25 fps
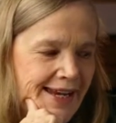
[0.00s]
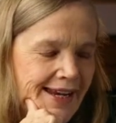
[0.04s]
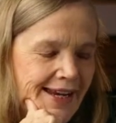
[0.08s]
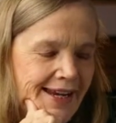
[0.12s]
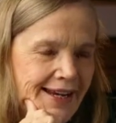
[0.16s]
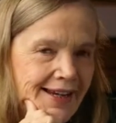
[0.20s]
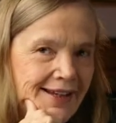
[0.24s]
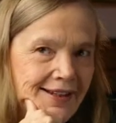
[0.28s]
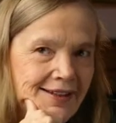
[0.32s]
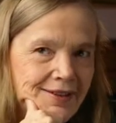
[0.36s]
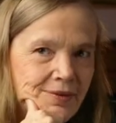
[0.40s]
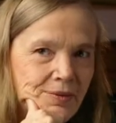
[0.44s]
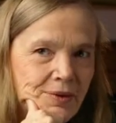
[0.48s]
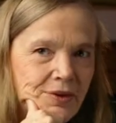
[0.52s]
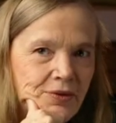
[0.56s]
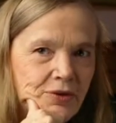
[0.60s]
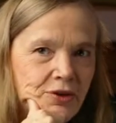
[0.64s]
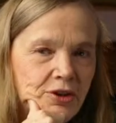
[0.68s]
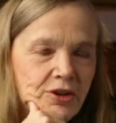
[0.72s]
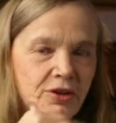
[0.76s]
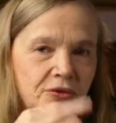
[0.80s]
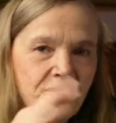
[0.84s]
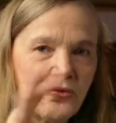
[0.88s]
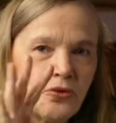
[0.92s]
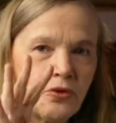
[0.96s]
And we've
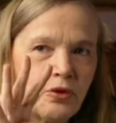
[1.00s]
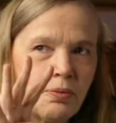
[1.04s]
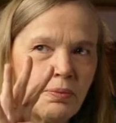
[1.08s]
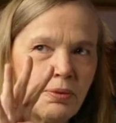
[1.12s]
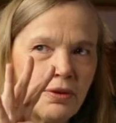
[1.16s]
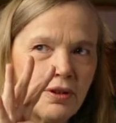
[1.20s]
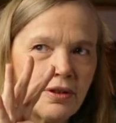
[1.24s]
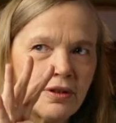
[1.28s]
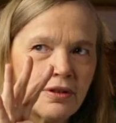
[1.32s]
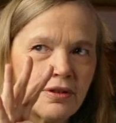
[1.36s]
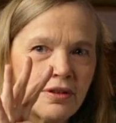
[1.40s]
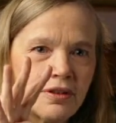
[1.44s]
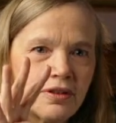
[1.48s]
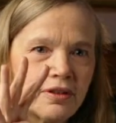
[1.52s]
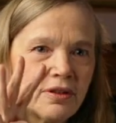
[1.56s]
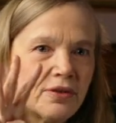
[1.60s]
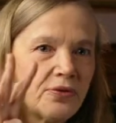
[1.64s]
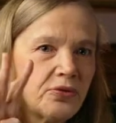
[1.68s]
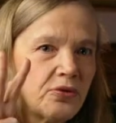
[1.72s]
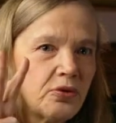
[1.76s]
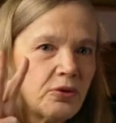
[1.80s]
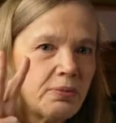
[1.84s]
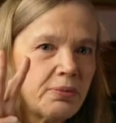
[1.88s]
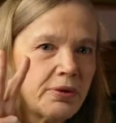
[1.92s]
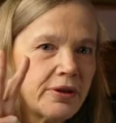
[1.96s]
got a 4-part. Is it a
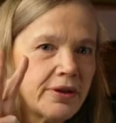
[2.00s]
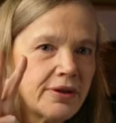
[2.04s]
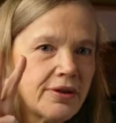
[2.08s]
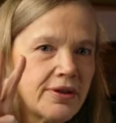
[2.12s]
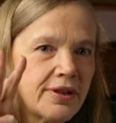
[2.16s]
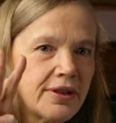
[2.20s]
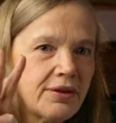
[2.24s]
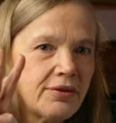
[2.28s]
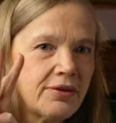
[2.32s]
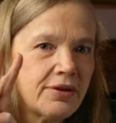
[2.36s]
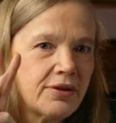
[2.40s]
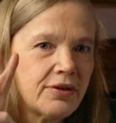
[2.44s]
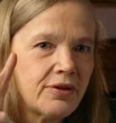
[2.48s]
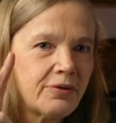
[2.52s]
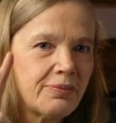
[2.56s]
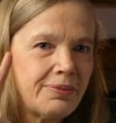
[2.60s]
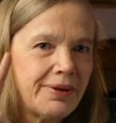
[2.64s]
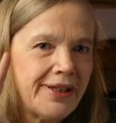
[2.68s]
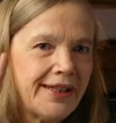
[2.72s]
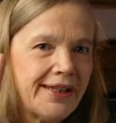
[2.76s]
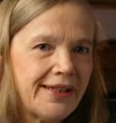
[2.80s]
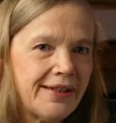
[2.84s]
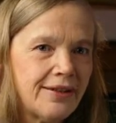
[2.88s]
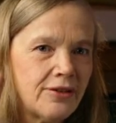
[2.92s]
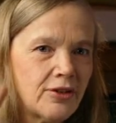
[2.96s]
4-part series of
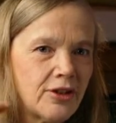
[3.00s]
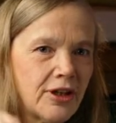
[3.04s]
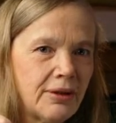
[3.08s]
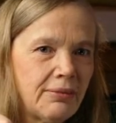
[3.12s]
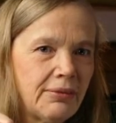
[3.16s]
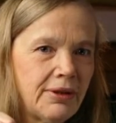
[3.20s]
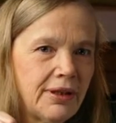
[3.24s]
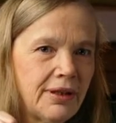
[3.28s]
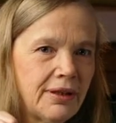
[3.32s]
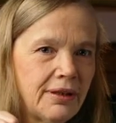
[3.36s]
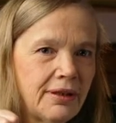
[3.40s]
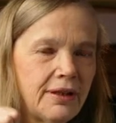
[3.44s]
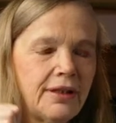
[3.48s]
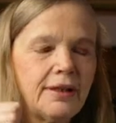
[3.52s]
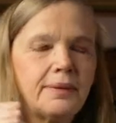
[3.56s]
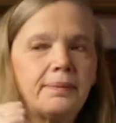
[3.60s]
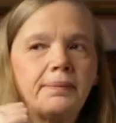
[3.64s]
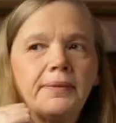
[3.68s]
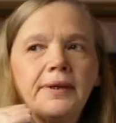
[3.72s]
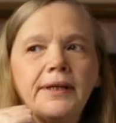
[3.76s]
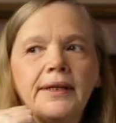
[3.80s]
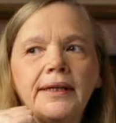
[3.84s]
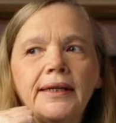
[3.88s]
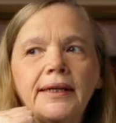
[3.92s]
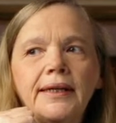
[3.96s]
Play, Jamie?
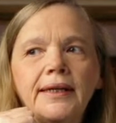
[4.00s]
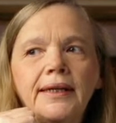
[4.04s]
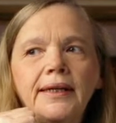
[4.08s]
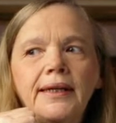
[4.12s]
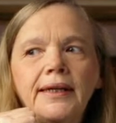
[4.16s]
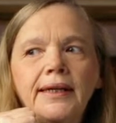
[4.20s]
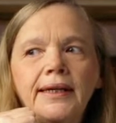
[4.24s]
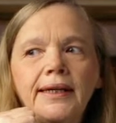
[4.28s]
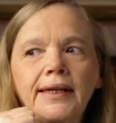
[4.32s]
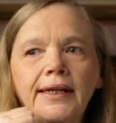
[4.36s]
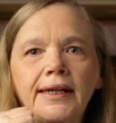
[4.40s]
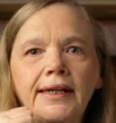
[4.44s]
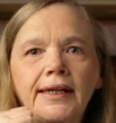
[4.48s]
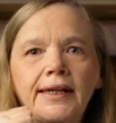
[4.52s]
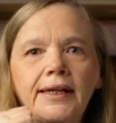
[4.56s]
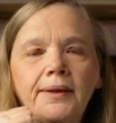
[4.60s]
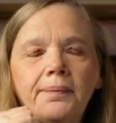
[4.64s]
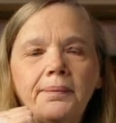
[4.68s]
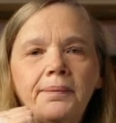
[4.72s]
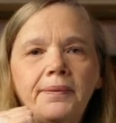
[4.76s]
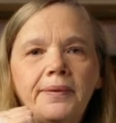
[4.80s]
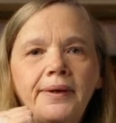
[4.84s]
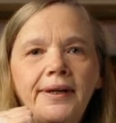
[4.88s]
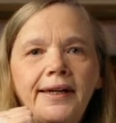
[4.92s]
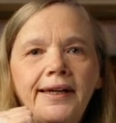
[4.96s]
Yep.
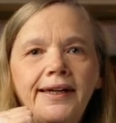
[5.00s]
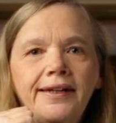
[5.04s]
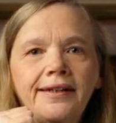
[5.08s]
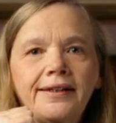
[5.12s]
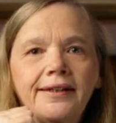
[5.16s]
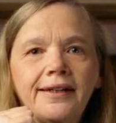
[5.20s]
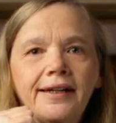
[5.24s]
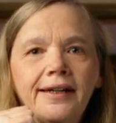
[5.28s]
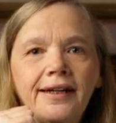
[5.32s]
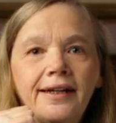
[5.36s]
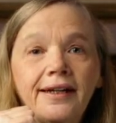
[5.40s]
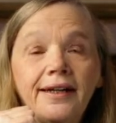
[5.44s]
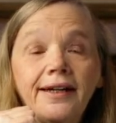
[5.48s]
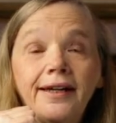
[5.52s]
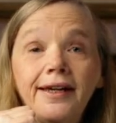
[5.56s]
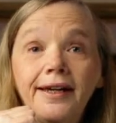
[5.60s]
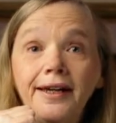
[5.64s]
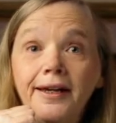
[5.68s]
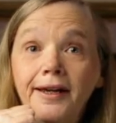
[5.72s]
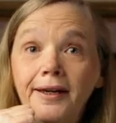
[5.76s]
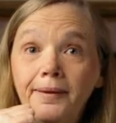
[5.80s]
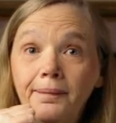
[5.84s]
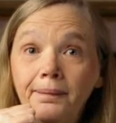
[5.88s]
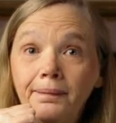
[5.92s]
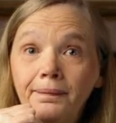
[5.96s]
And I
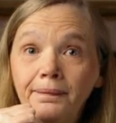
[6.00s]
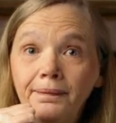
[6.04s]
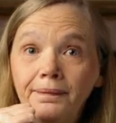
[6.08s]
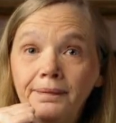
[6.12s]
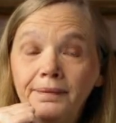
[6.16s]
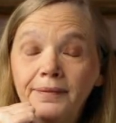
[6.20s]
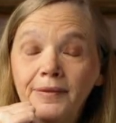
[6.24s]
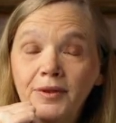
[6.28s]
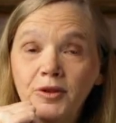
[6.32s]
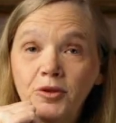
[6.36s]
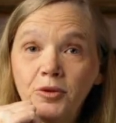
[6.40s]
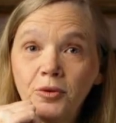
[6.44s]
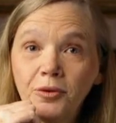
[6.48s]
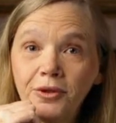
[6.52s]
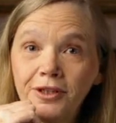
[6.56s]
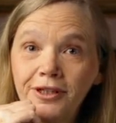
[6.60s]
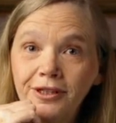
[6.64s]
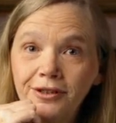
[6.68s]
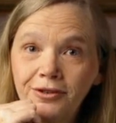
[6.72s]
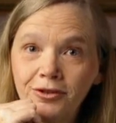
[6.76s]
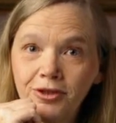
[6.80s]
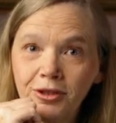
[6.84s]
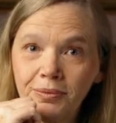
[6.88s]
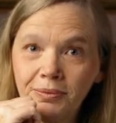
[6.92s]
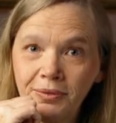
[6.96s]
am
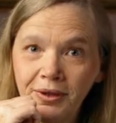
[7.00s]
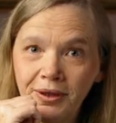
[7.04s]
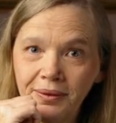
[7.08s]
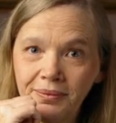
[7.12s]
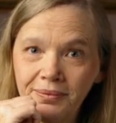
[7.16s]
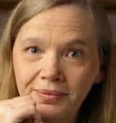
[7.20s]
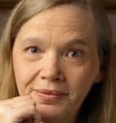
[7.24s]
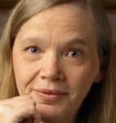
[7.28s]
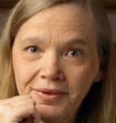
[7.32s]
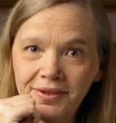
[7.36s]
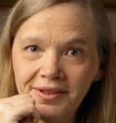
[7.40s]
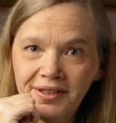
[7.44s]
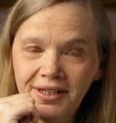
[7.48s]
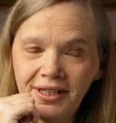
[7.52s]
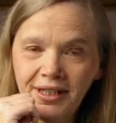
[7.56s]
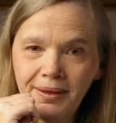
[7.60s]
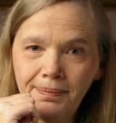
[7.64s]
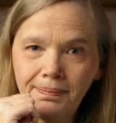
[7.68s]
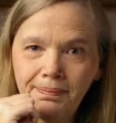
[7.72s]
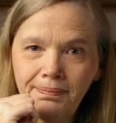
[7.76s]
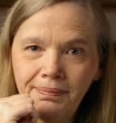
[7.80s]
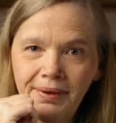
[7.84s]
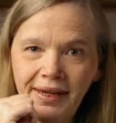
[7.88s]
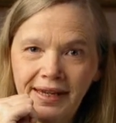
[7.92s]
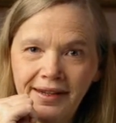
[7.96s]
talking to moms
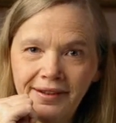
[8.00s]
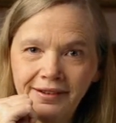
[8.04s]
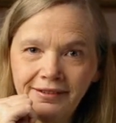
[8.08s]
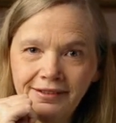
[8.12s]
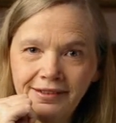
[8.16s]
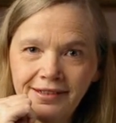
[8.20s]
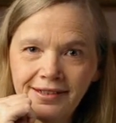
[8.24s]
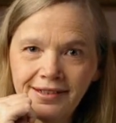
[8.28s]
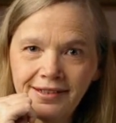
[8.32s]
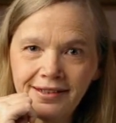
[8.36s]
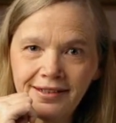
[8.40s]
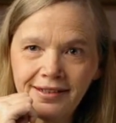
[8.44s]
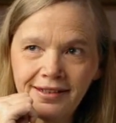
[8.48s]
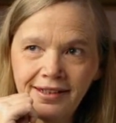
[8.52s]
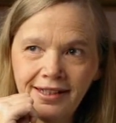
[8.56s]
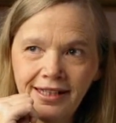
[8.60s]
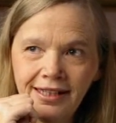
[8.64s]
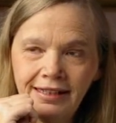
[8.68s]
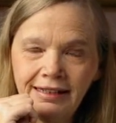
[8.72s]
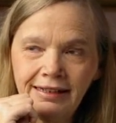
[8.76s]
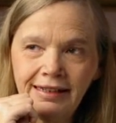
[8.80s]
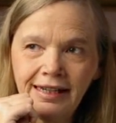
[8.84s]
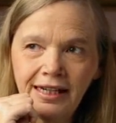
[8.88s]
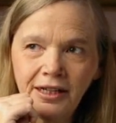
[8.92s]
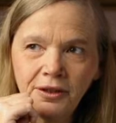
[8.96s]
about
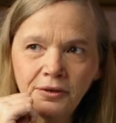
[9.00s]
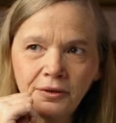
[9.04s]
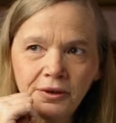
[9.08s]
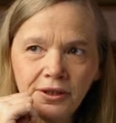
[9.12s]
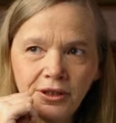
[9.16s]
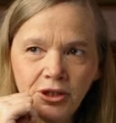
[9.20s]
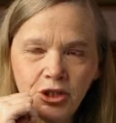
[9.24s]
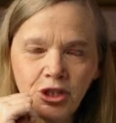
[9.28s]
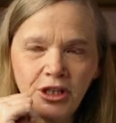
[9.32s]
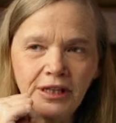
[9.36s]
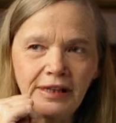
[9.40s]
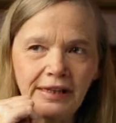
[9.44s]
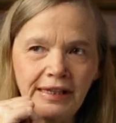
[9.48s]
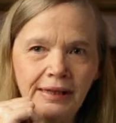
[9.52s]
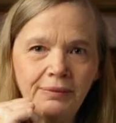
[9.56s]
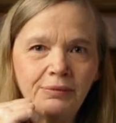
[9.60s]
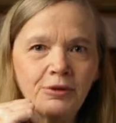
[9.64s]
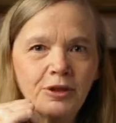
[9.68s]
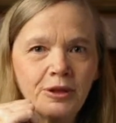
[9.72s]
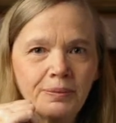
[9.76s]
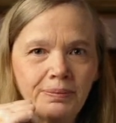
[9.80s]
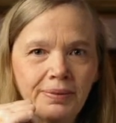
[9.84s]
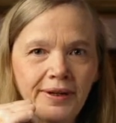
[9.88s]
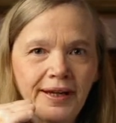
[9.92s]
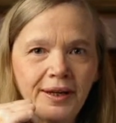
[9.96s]
encouraging them
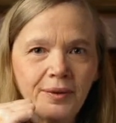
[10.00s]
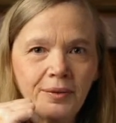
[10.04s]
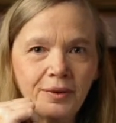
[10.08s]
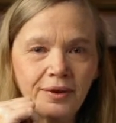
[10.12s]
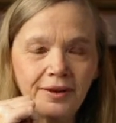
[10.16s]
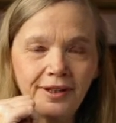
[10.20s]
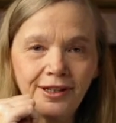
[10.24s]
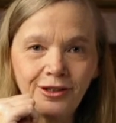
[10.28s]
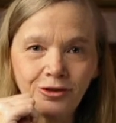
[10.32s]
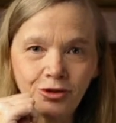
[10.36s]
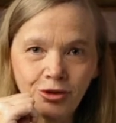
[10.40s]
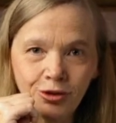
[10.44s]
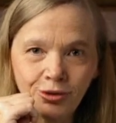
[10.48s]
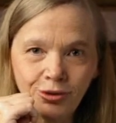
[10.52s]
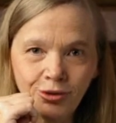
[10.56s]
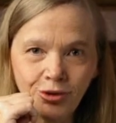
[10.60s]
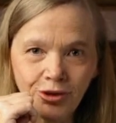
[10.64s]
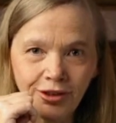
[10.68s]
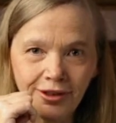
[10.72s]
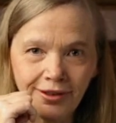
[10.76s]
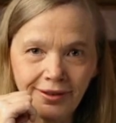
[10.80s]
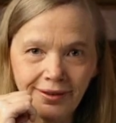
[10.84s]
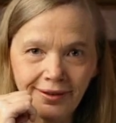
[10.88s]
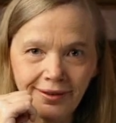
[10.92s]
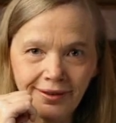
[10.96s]
to play with their
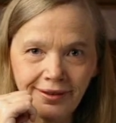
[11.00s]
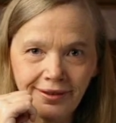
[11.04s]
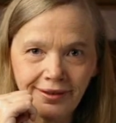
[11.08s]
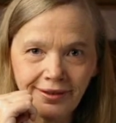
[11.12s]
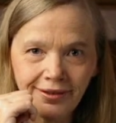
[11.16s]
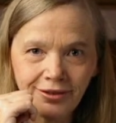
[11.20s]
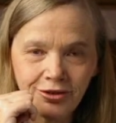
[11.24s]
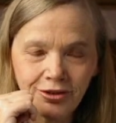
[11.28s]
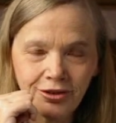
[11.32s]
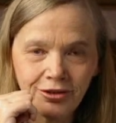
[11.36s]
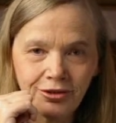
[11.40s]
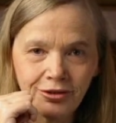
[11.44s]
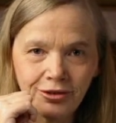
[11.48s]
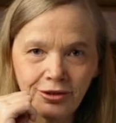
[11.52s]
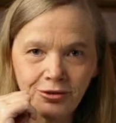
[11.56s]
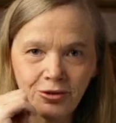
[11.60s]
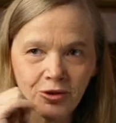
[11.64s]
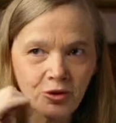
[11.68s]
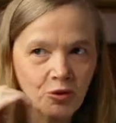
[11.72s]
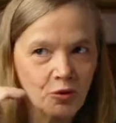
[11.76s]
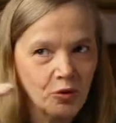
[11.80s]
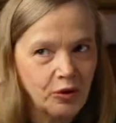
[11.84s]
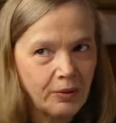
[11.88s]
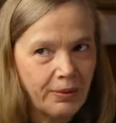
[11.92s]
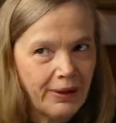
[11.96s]
children. So it's not
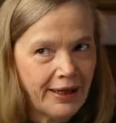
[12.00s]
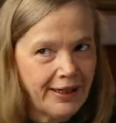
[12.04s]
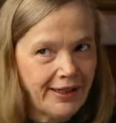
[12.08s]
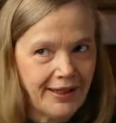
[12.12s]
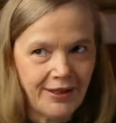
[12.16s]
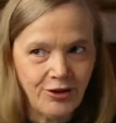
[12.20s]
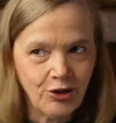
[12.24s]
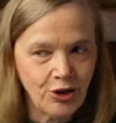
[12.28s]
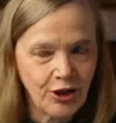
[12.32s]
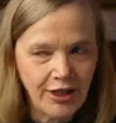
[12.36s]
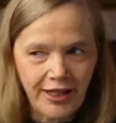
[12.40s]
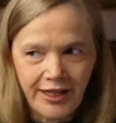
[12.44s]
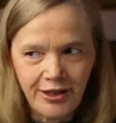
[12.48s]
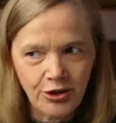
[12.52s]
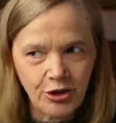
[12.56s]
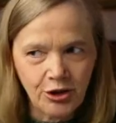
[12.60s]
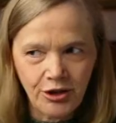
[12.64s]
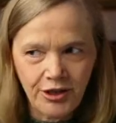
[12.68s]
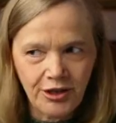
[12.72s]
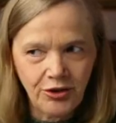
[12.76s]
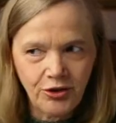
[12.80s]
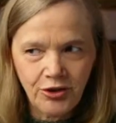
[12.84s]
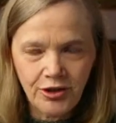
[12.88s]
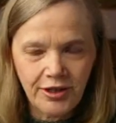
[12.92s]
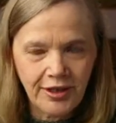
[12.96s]
just all about
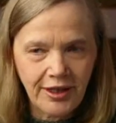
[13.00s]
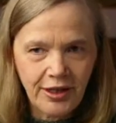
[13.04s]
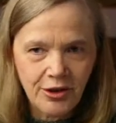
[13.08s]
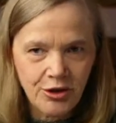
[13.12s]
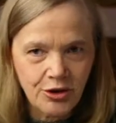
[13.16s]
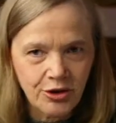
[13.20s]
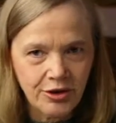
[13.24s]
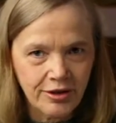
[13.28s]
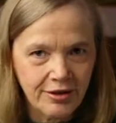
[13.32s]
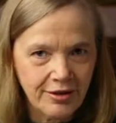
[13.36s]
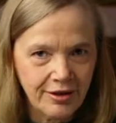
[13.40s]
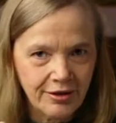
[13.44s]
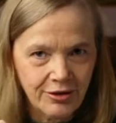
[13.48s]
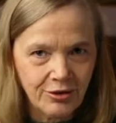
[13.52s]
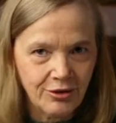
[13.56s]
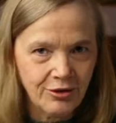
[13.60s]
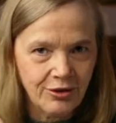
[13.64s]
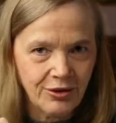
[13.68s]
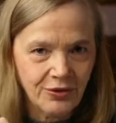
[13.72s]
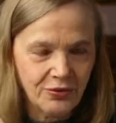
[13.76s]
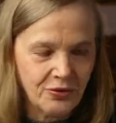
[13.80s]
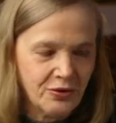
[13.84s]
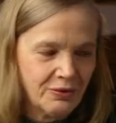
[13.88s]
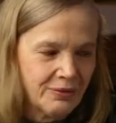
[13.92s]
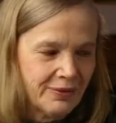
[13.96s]
education, sit, do
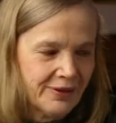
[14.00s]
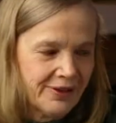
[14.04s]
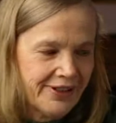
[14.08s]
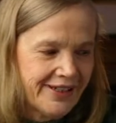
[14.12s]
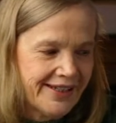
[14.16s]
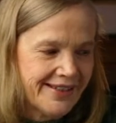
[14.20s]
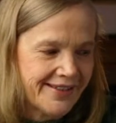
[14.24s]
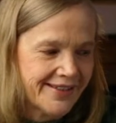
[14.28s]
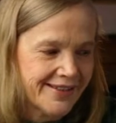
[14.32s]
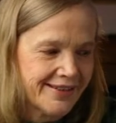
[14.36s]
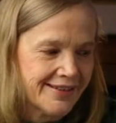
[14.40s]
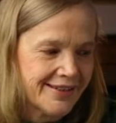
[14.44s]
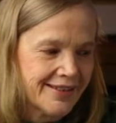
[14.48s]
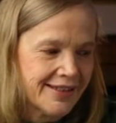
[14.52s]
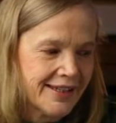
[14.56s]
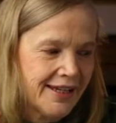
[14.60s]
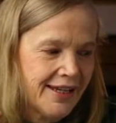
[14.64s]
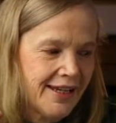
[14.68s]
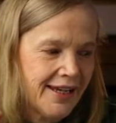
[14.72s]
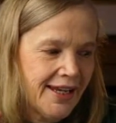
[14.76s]
the formal lessons.